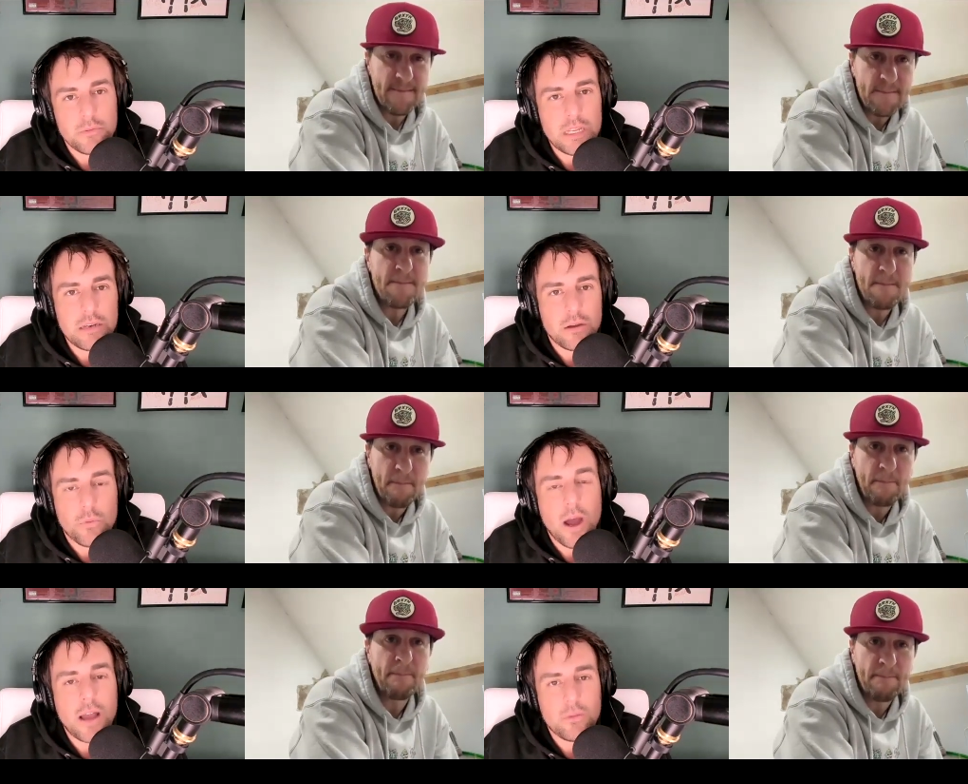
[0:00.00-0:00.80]
Speaker 1: in a
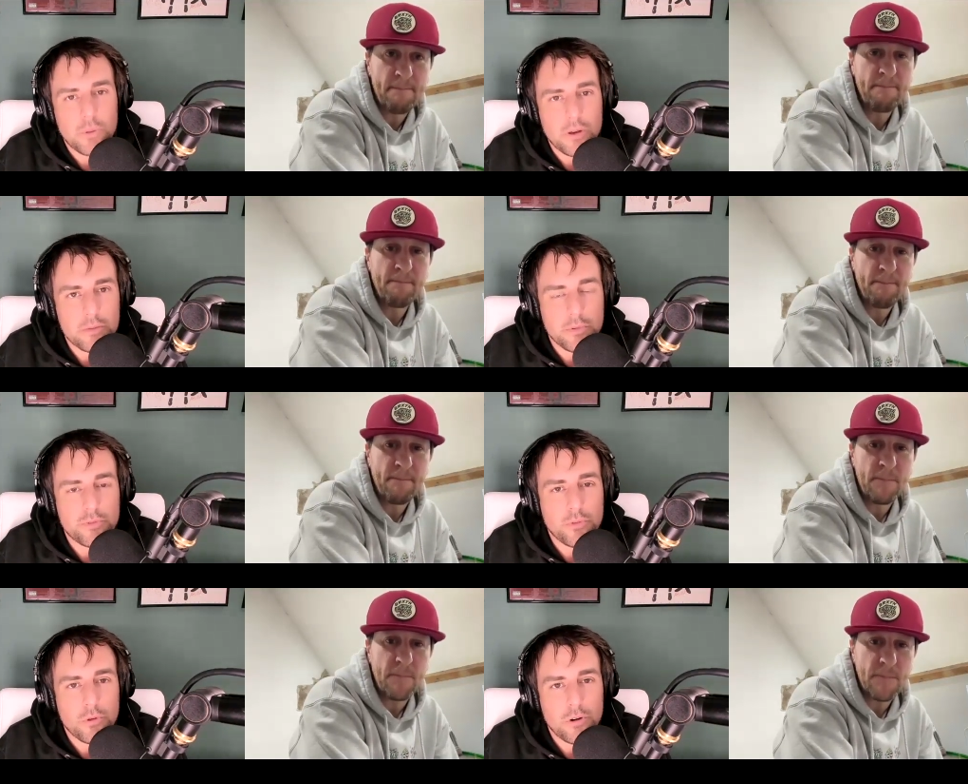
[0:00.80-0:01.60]
while b
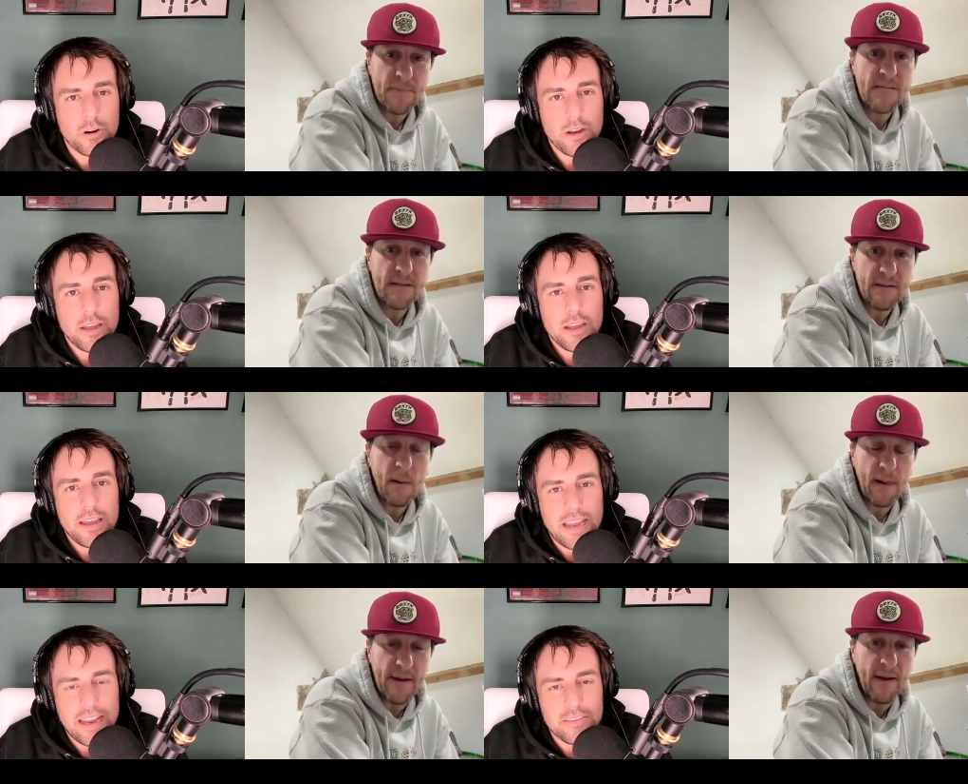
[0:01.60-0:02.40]
before.
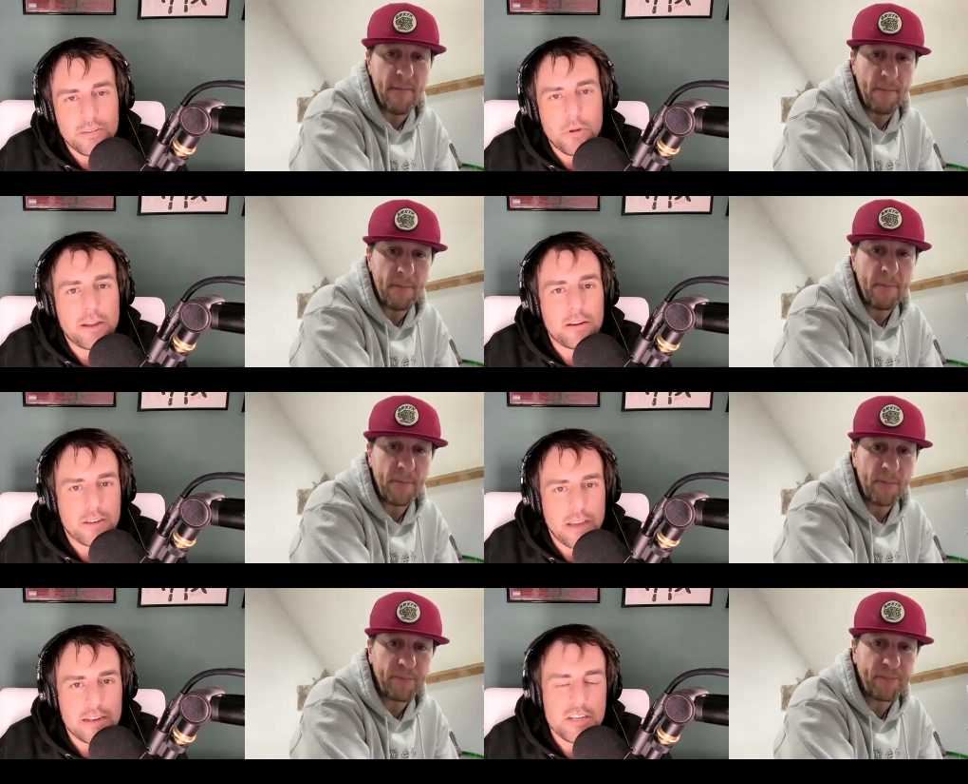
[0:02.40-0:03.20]
And yeah. the record
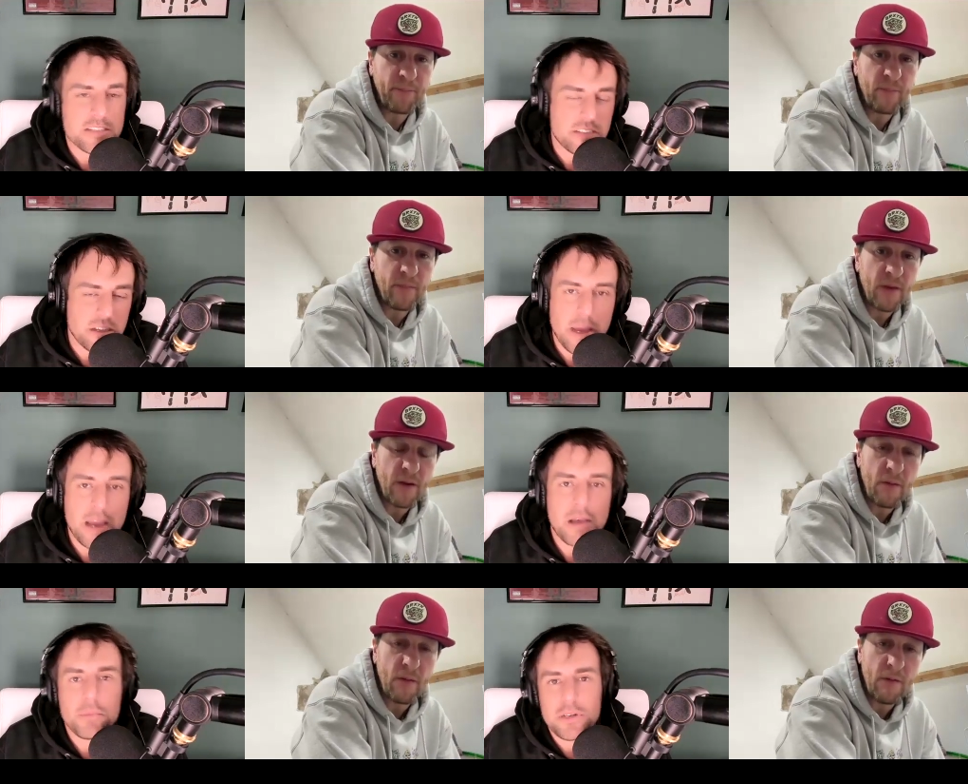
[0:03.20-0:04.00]
had a chance to come
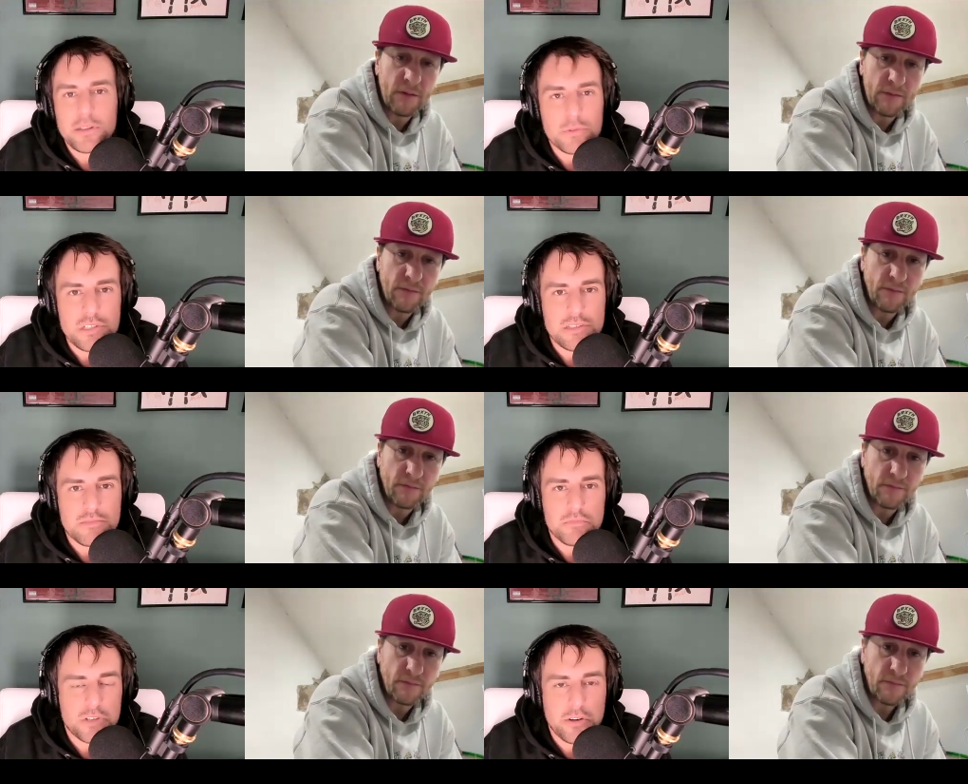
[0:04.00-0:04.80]
out, but it was
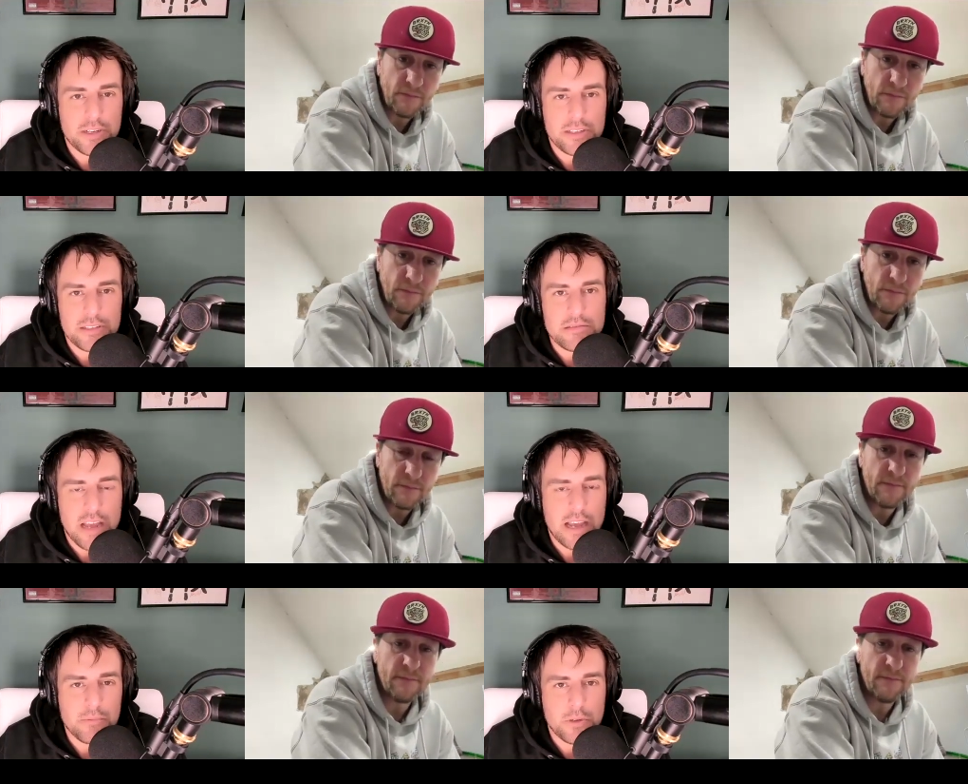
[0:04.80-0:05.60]
during a
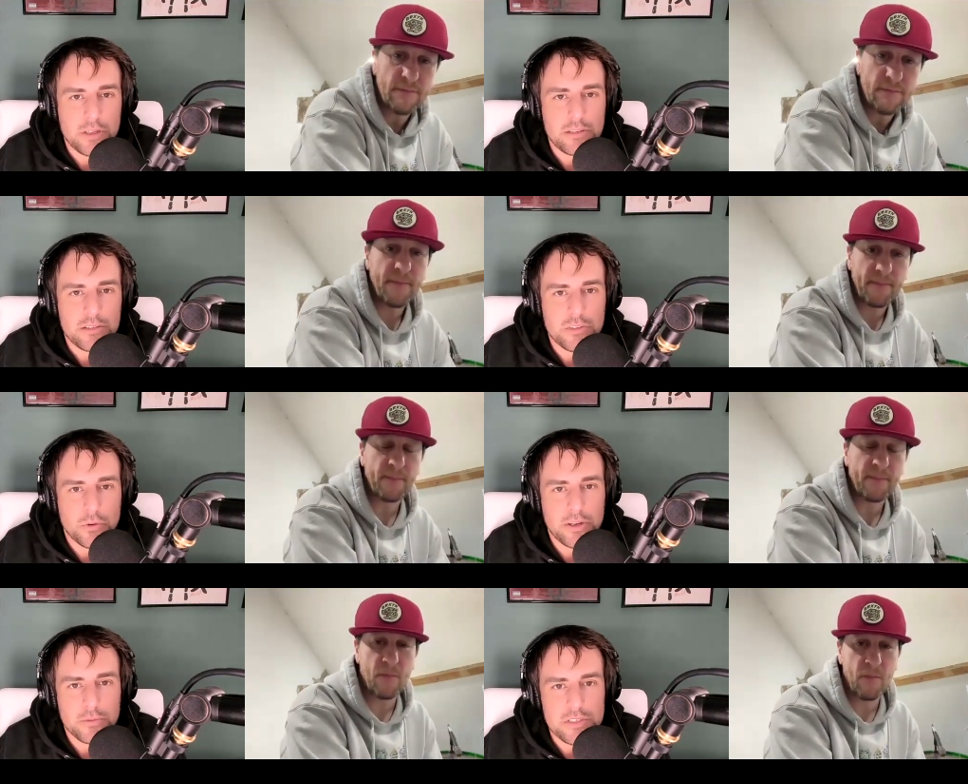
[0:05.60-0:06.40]
time when
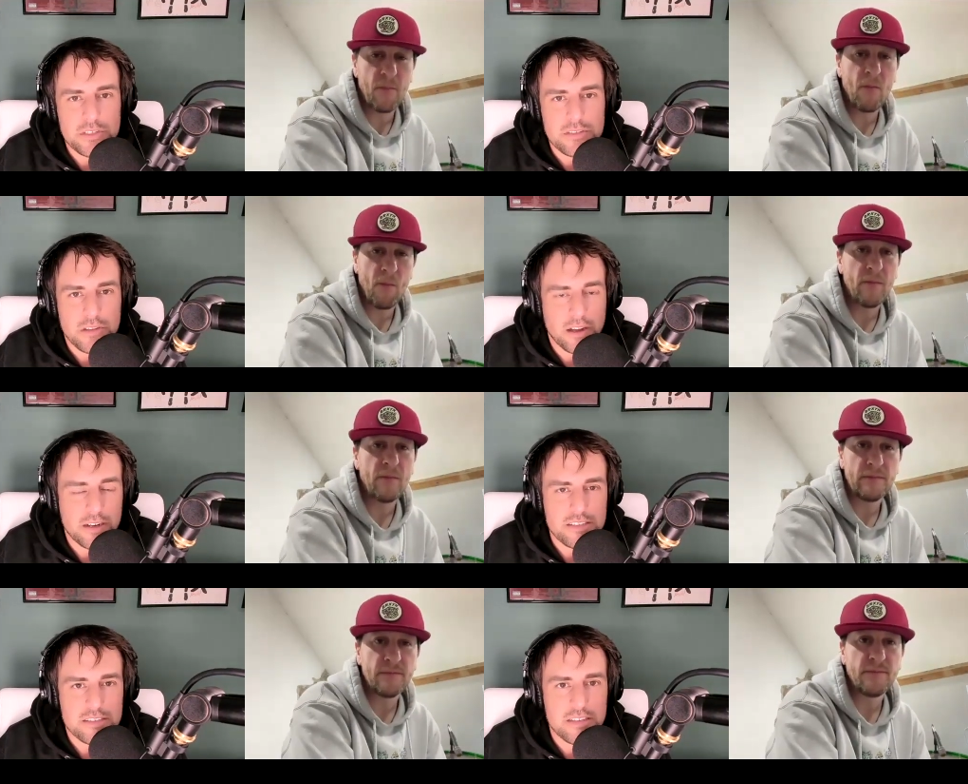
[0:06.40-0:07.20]
touring was
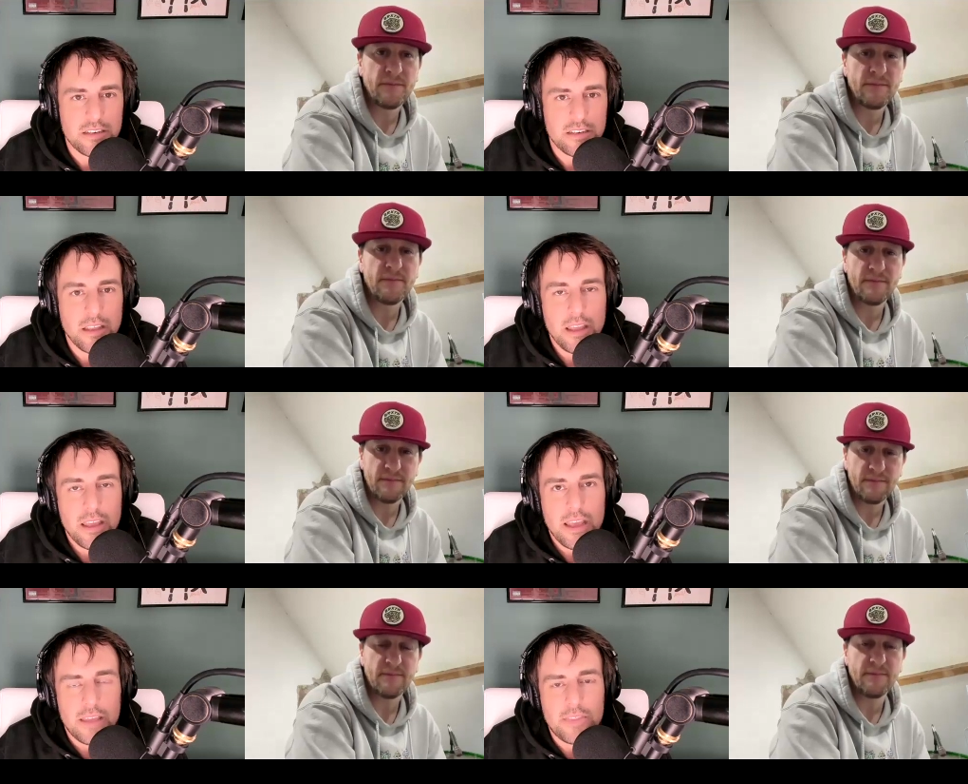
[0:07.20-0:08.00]
non-existent.
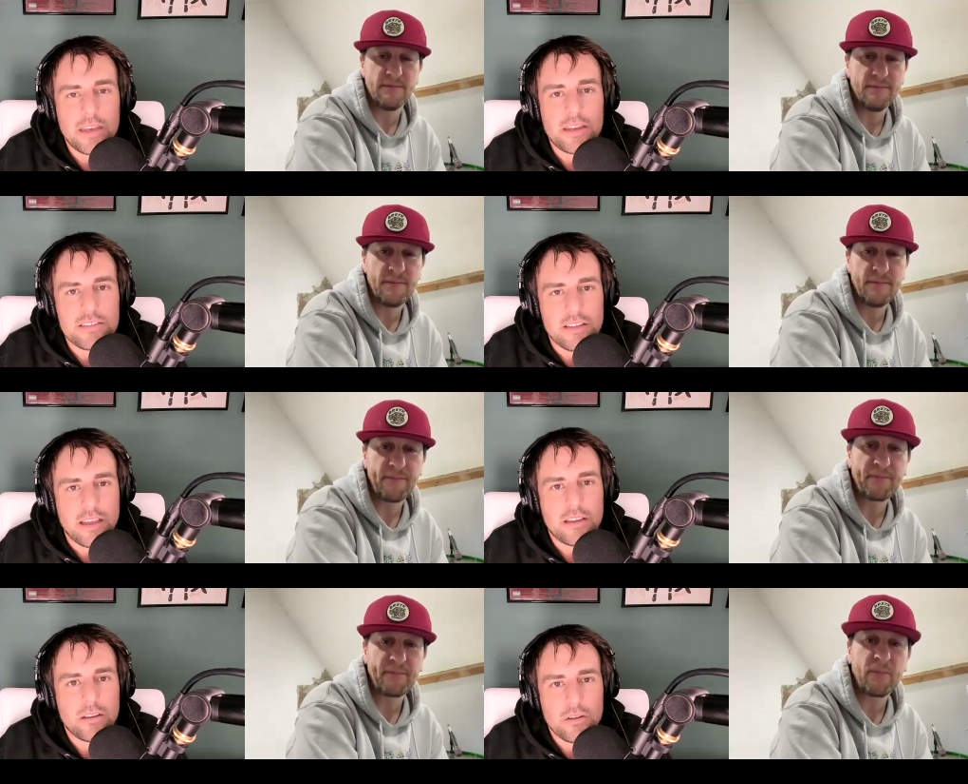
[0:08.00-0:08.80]
And then it's
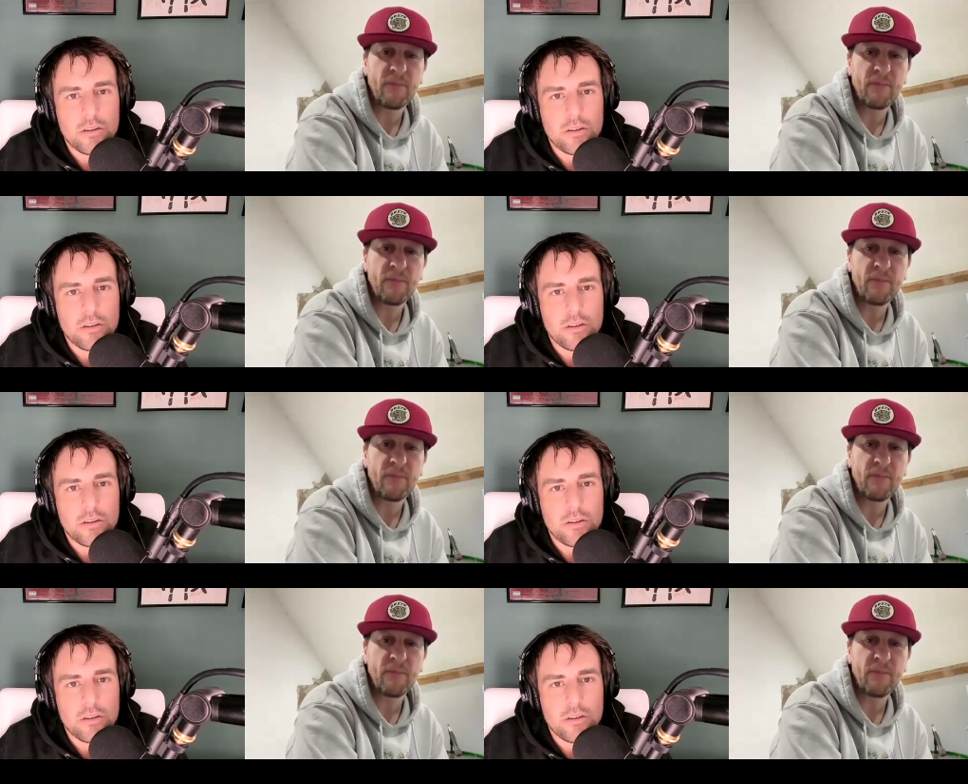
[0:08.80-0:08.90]
like,